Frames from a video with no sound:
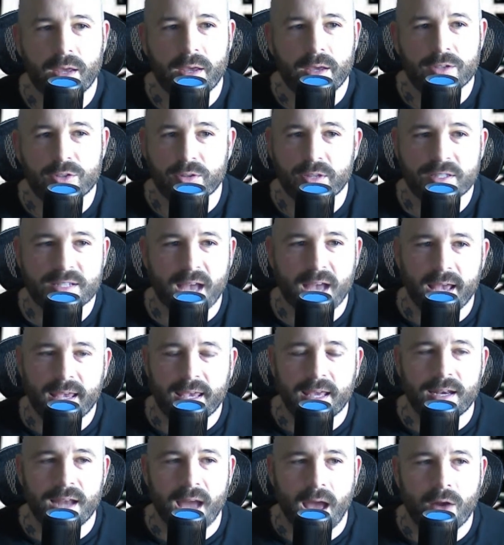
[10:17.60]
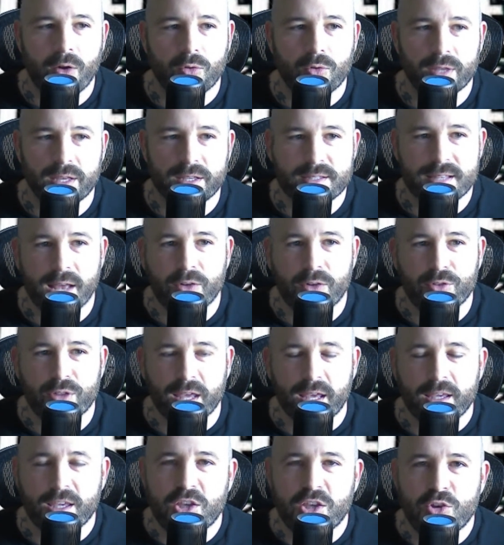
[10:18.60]
So this guy is not
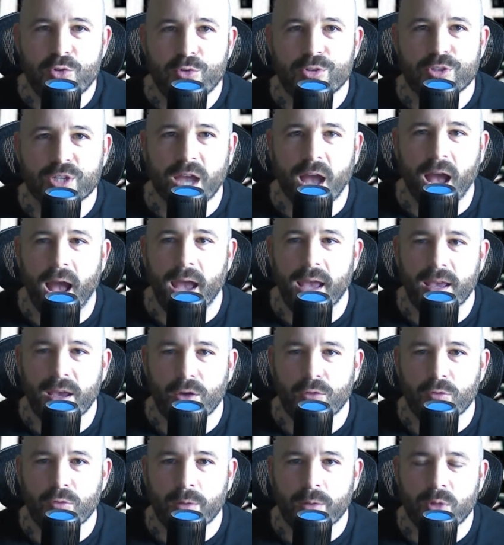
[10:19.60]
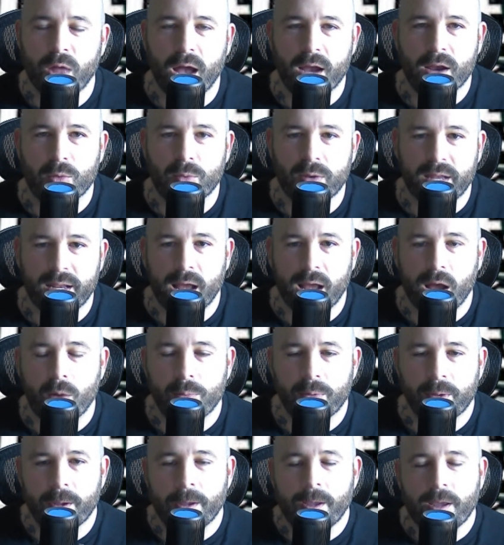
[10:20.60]
only a huge guy, a run blocker. We need
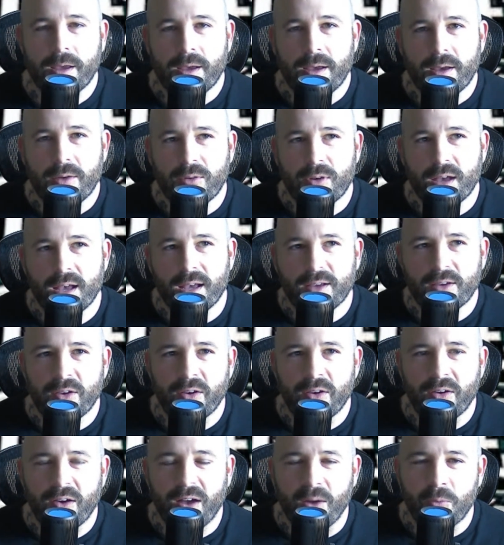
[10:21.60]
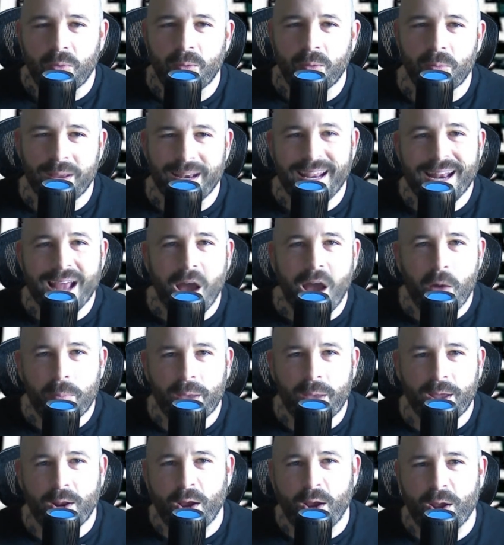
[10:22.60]
help. We need
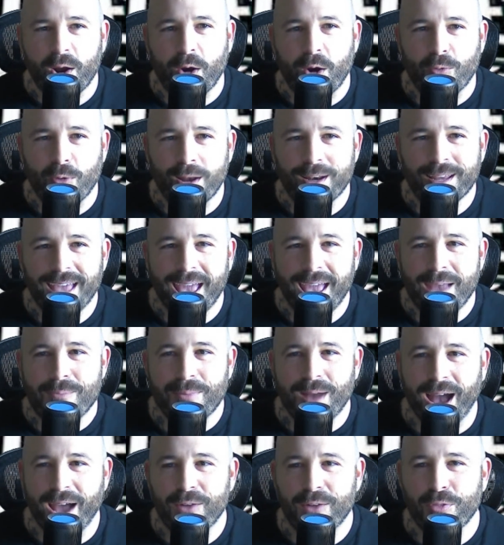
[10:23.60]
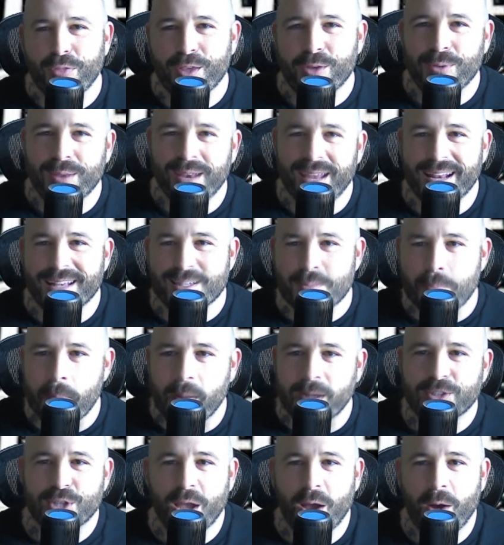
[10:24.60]
help in our run game. I don't think we need as
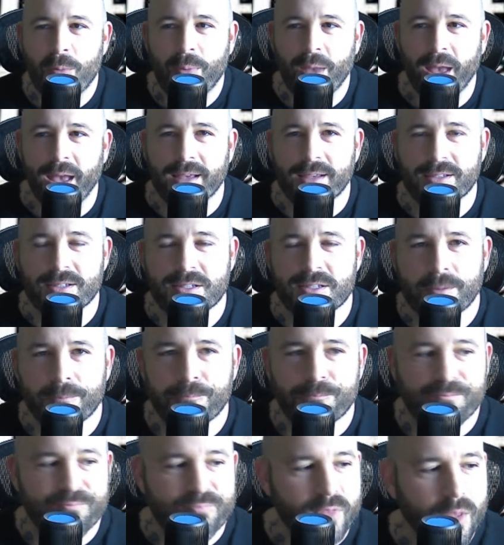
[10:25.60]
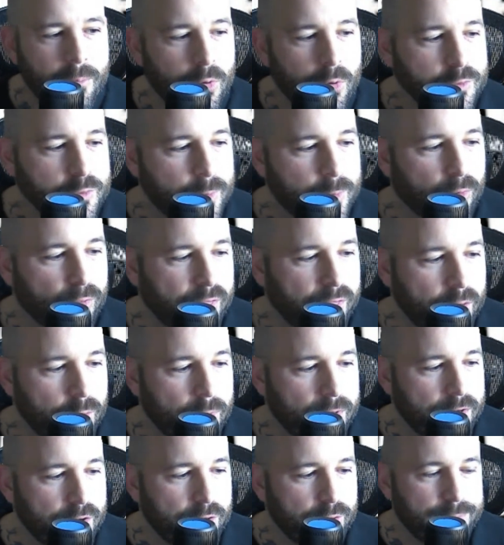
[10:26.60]
much help as most people
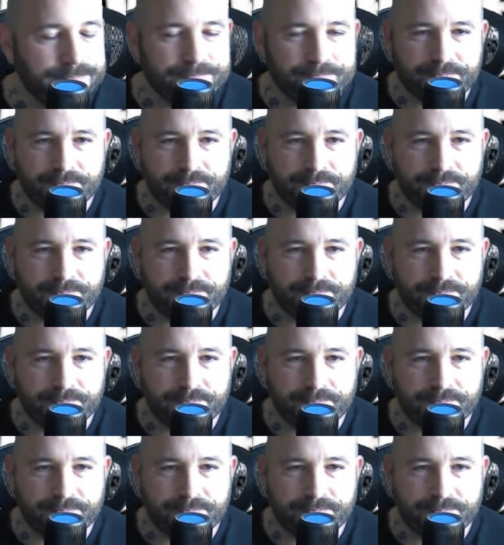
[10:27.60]
think we do.